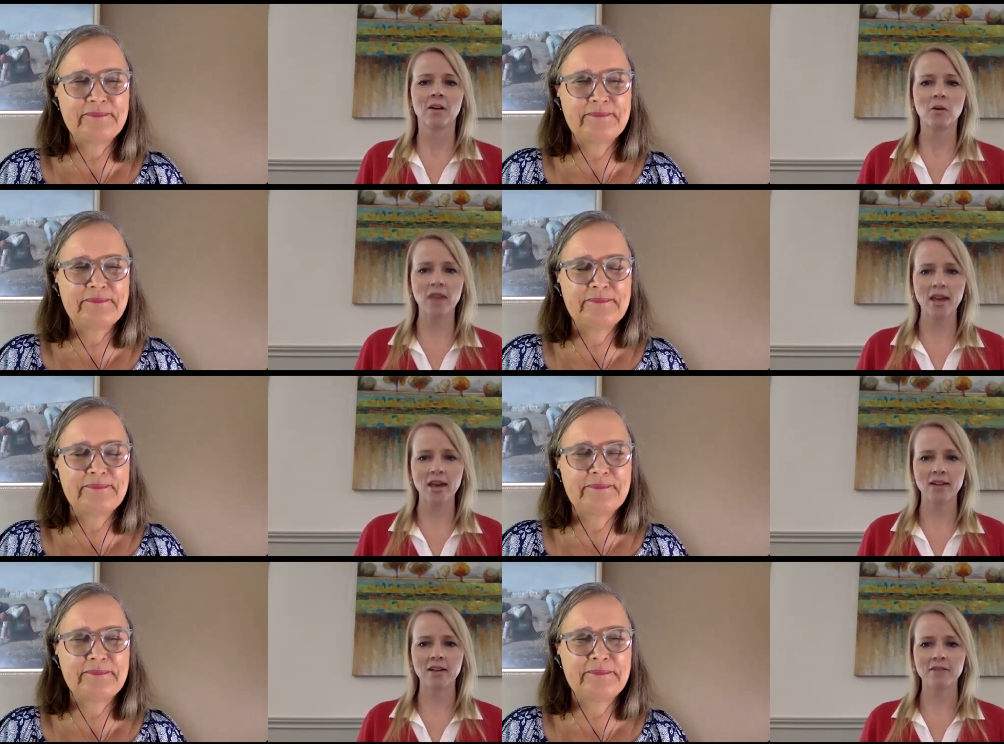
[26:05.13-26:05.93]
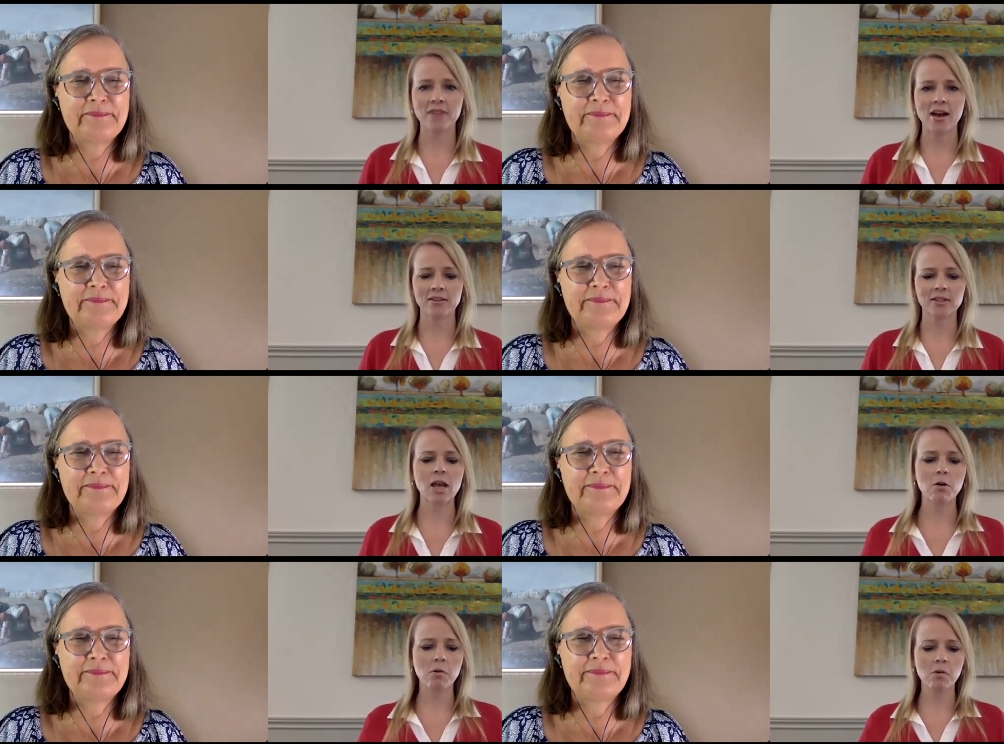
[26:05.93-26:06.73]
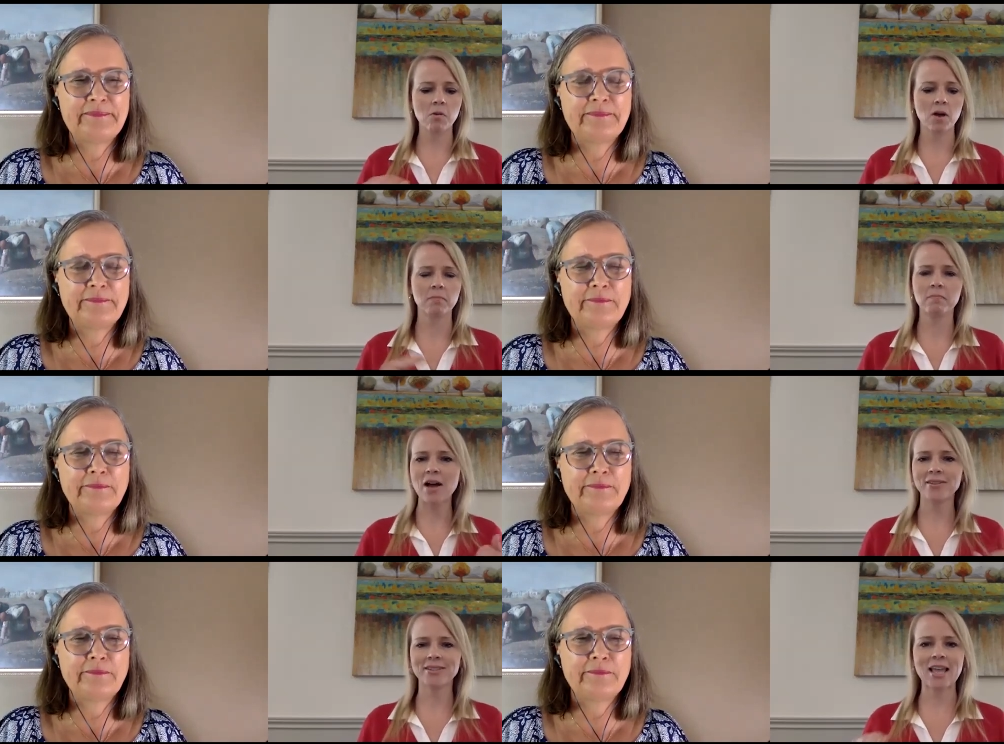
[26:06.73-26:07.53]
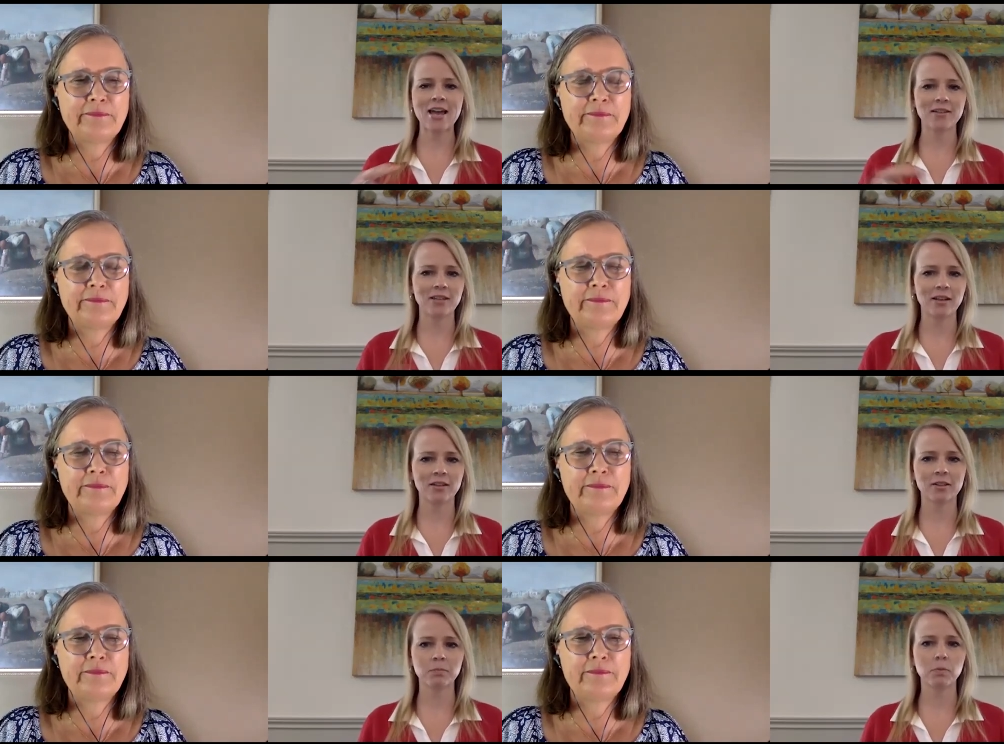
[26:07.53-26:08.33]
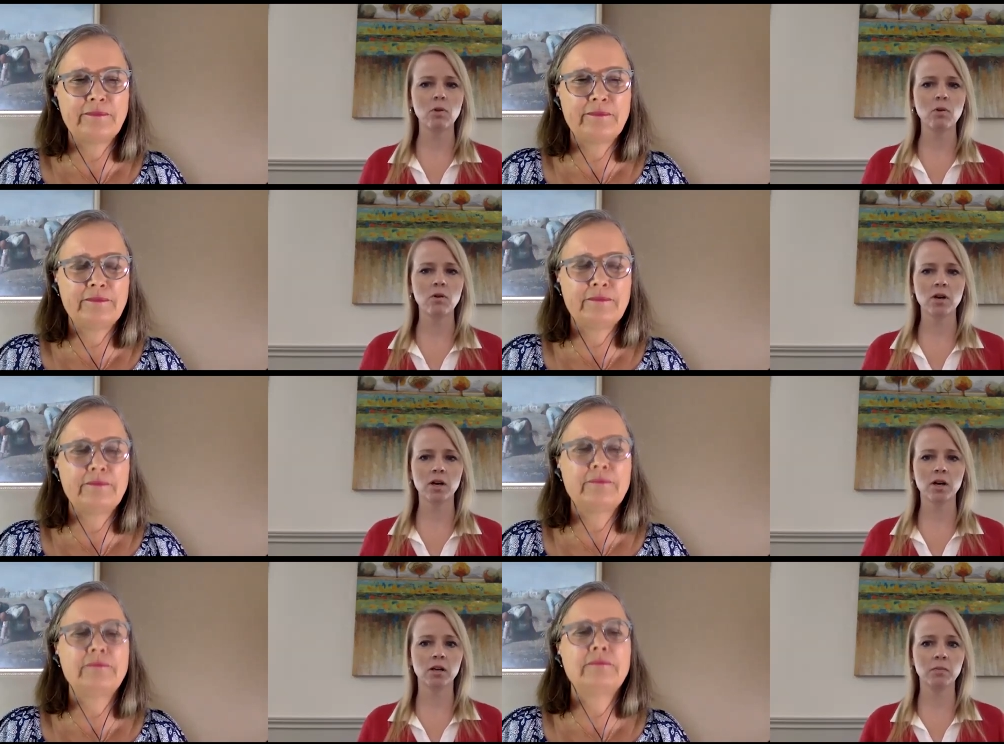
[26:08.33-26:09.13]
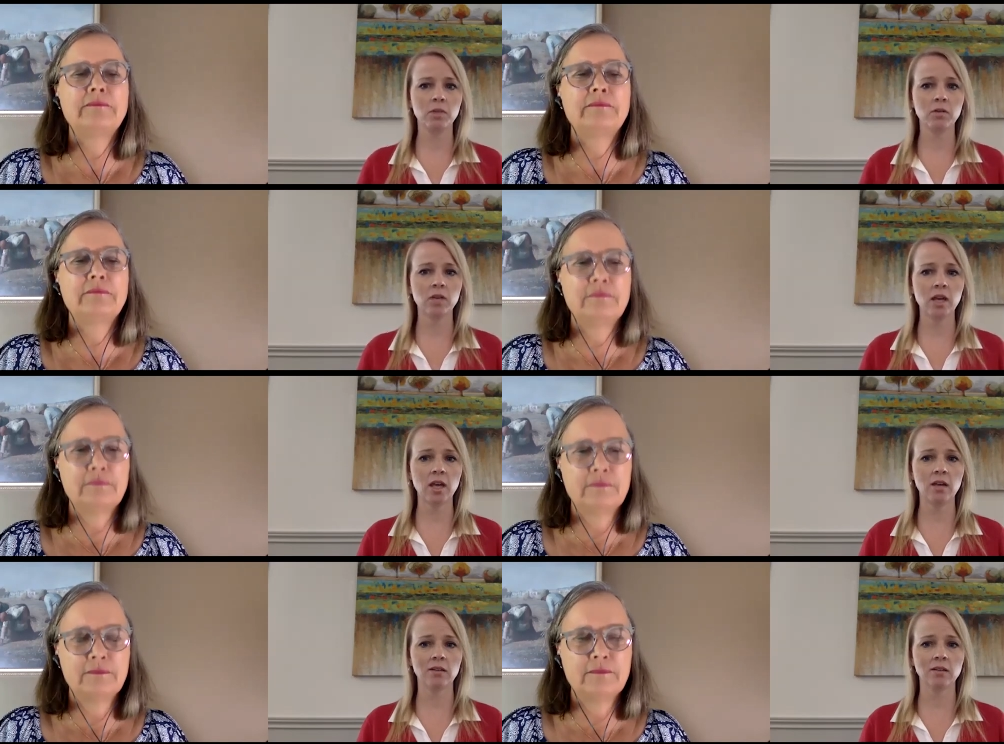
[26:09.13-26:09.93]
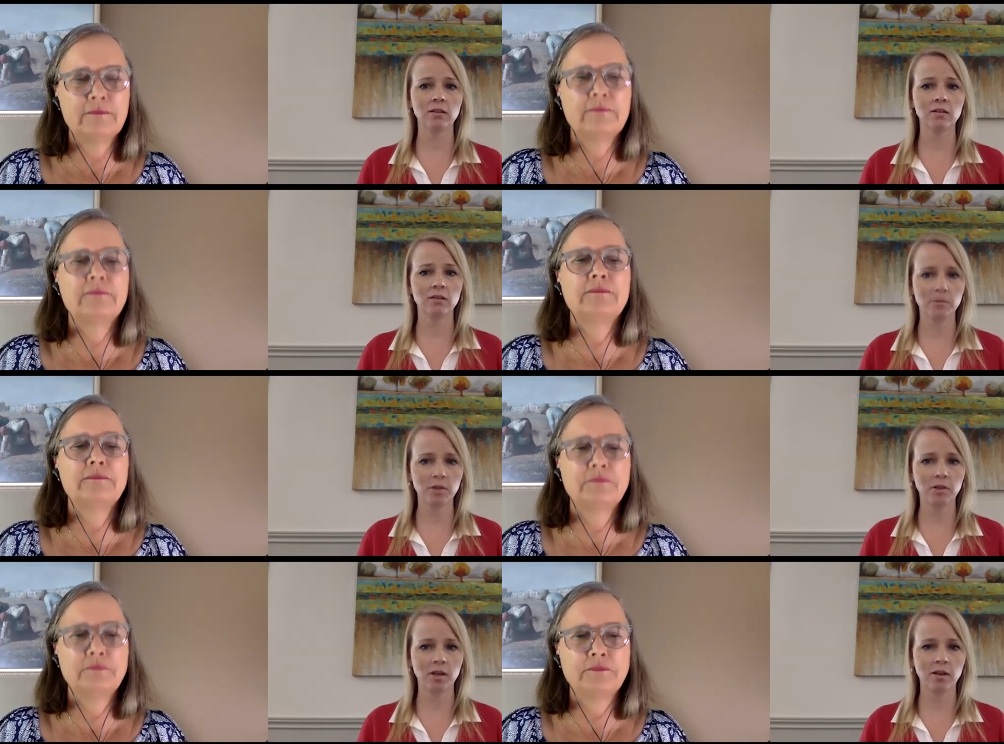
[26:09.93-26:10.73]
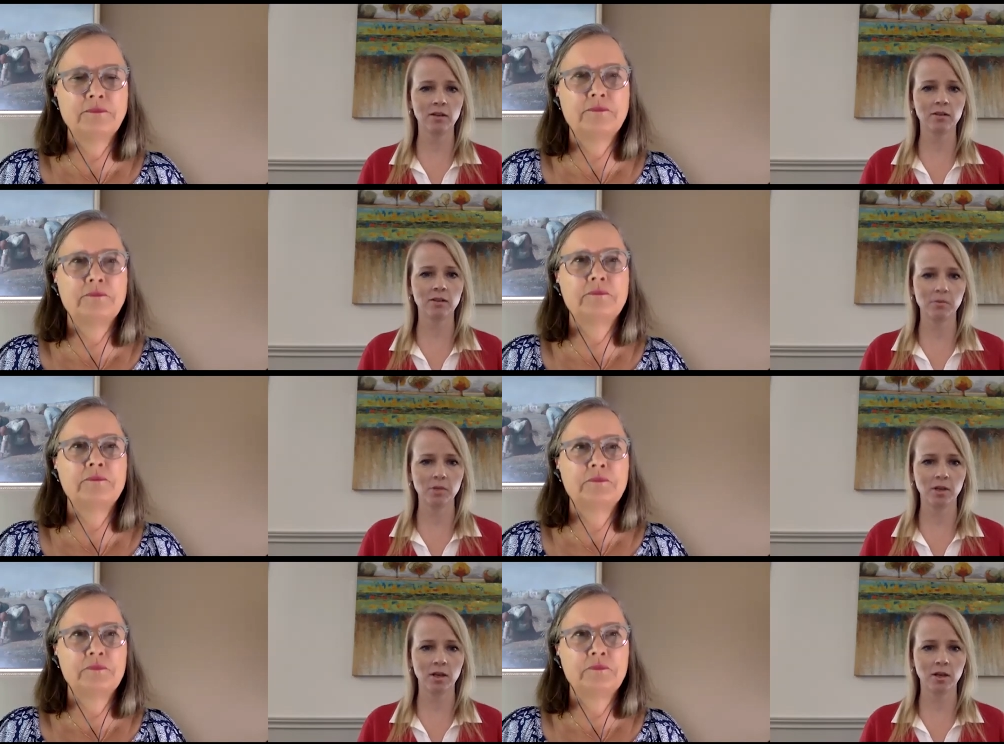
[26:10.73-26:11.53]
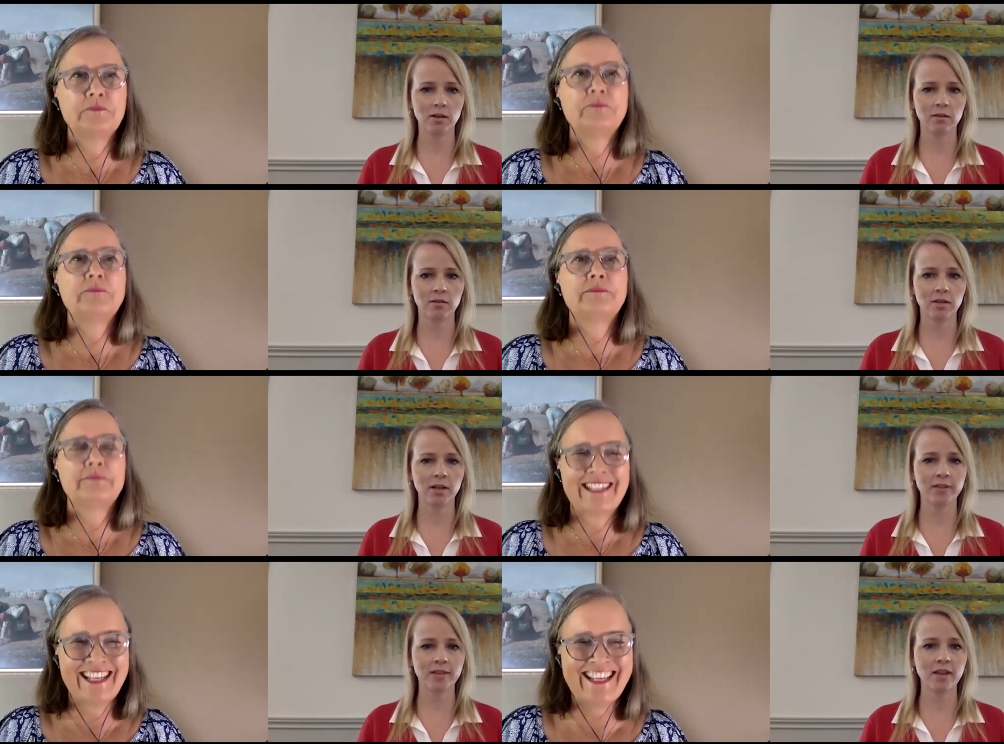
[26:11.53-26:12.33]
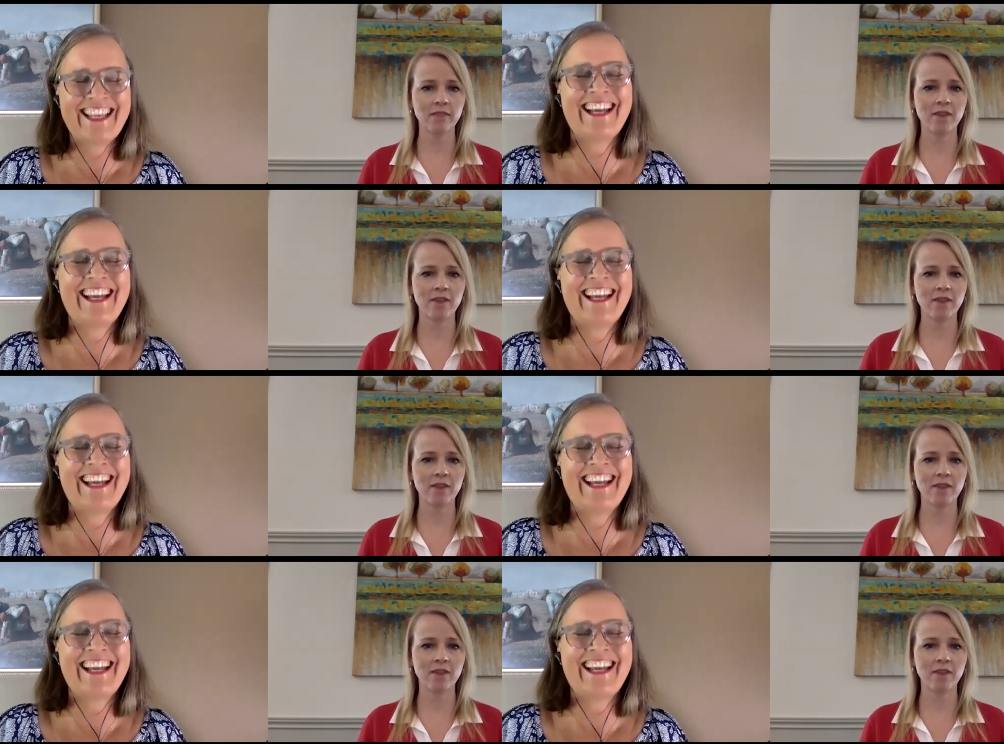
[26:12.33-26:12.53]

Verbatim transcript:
Speaker 1: Okay, I love that. So mindset, explore, communicate, communicate, communicate. Can I say that